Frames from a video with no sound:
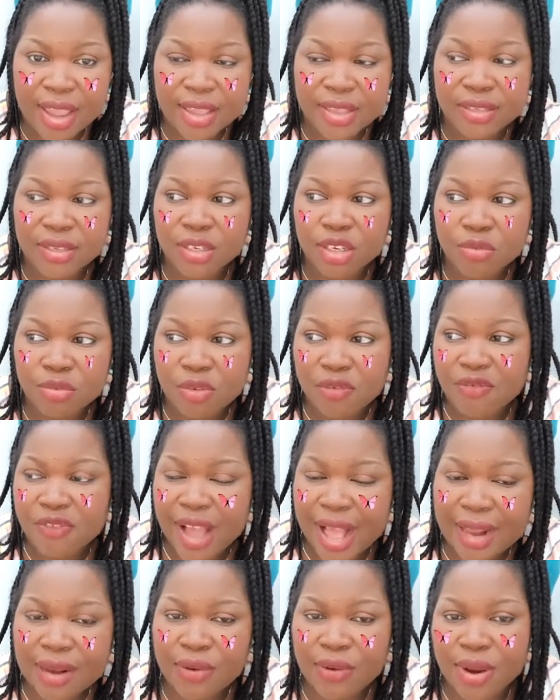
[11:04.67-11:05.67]
It's gonna be
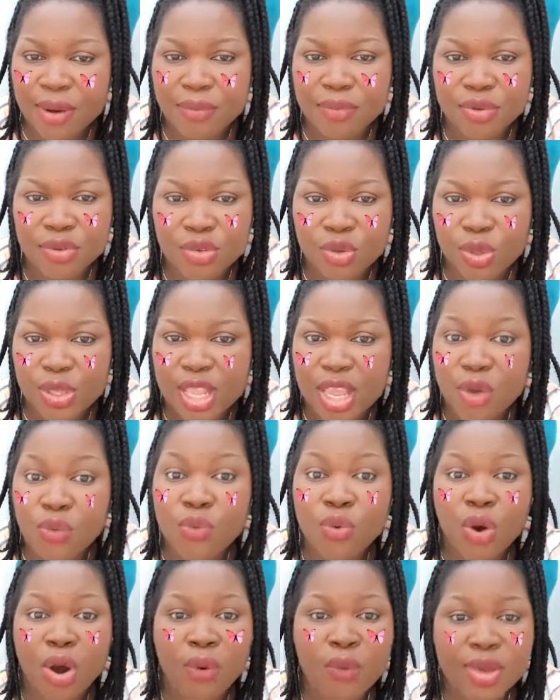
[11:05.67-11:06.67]
valuable, so they
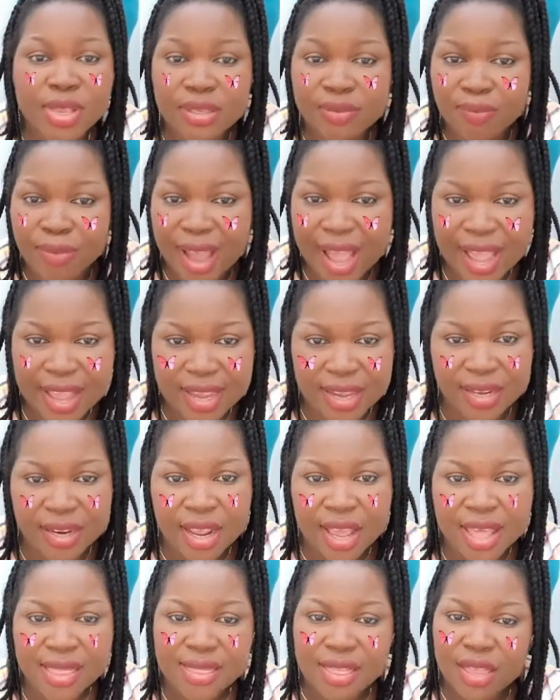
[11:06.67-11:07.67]
will always buy it.
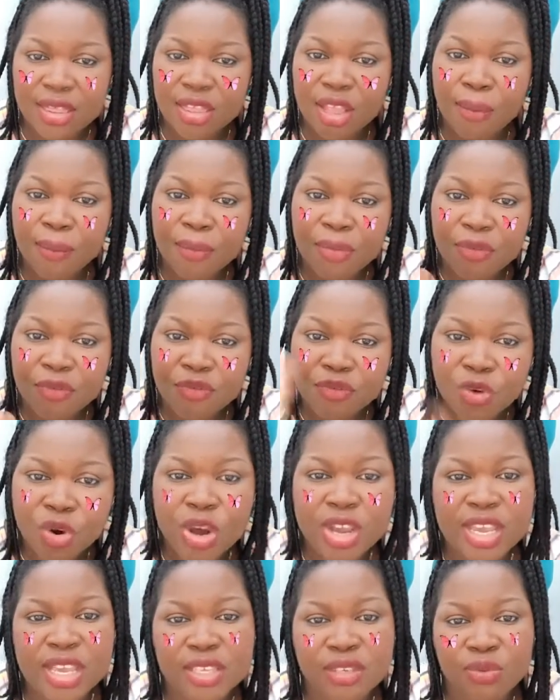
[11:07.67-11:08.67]
The number four
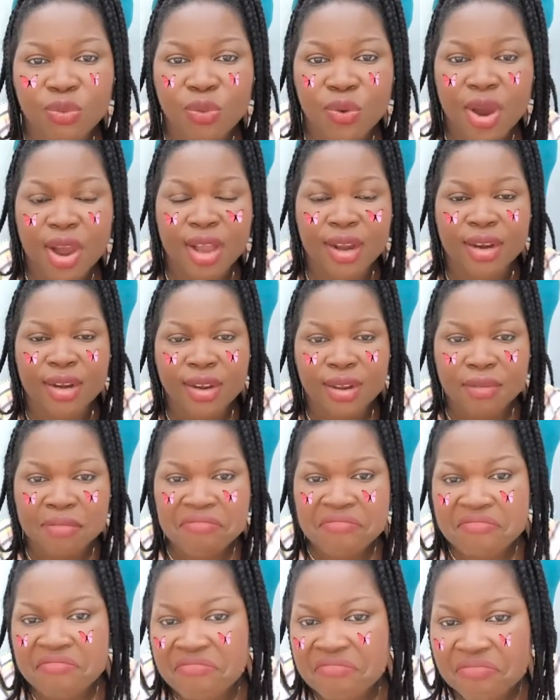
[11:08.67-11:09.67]
is what?
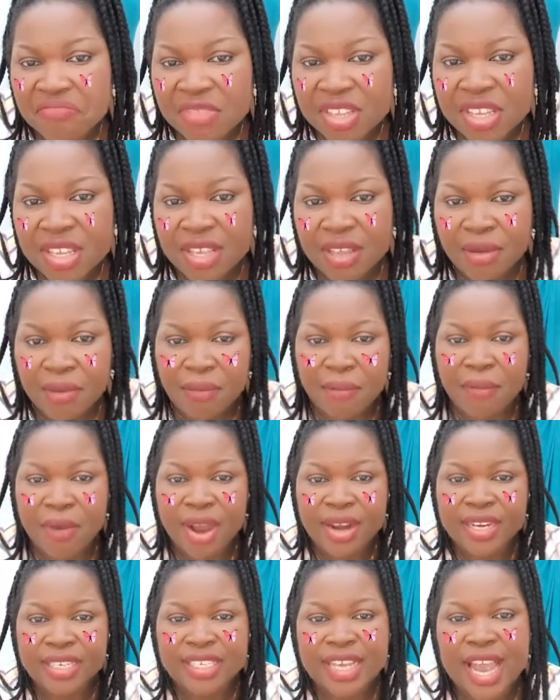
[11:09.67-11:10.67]

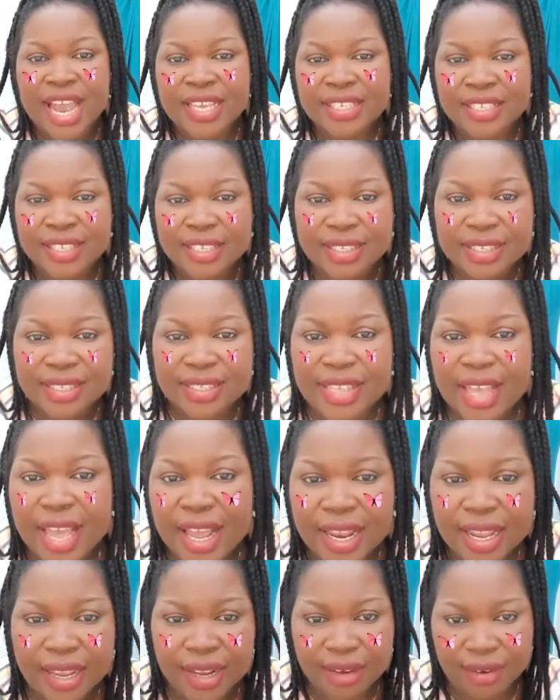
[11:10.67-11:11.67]
Monetize it,
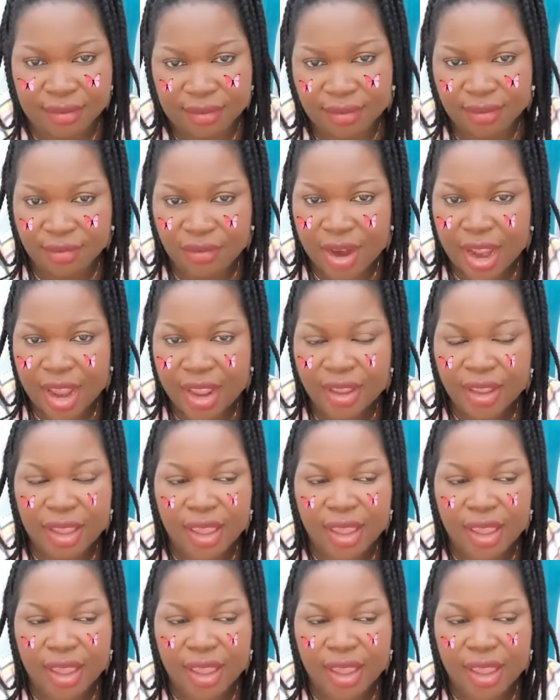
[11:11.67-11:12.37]
sell it, right?